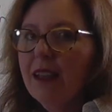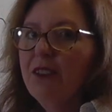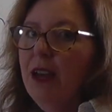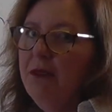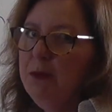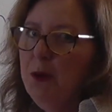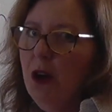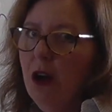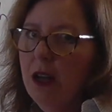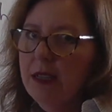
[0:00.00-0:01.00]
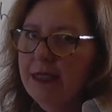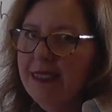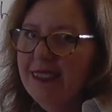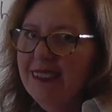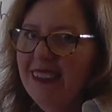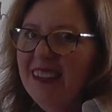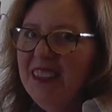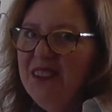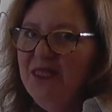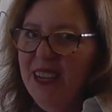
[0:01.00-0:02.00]
You have to pause
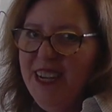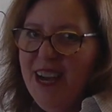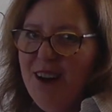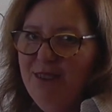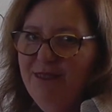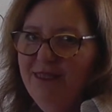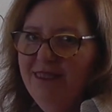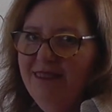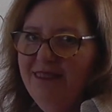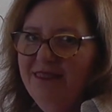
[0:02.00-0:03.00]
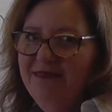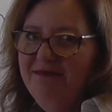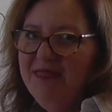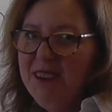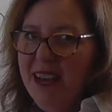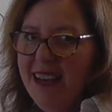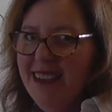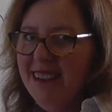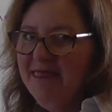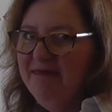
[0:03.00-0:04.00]
the video.
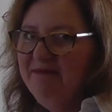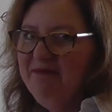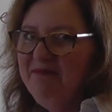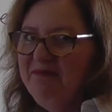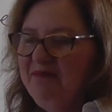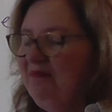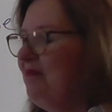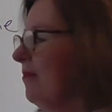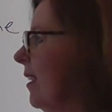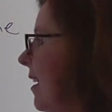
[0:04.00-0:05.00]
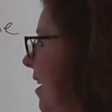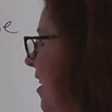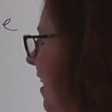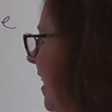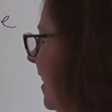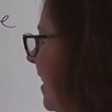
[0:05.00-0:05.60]
Okay? All right.